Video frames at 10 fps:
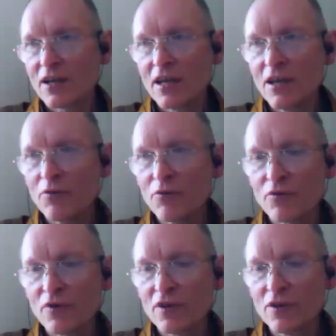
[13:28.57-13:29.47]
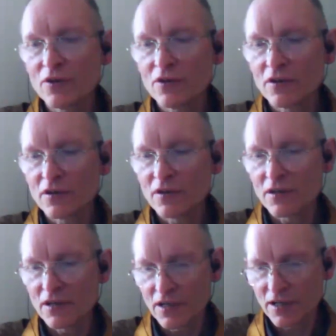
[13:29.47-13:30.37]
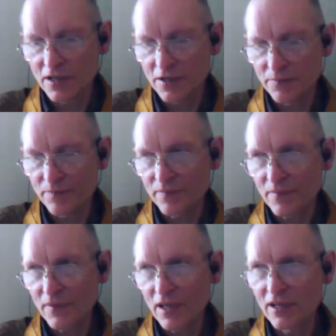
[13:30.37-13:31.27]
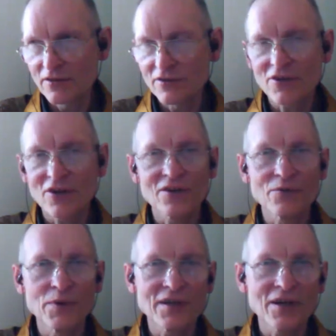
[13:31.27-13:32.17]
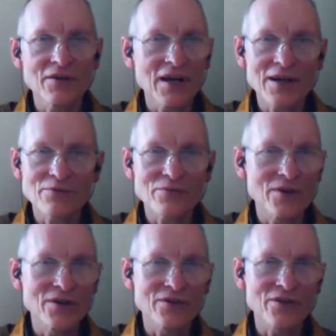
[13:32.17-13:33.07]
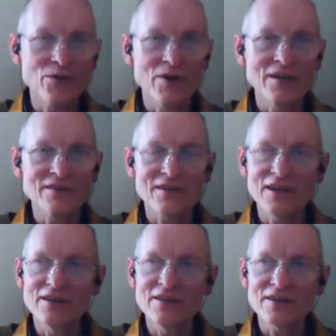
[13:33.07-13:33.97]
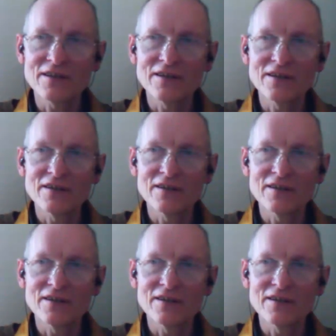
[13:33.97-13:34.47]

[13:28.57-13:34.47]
if you're in Scotland, we don't have earthquakes, and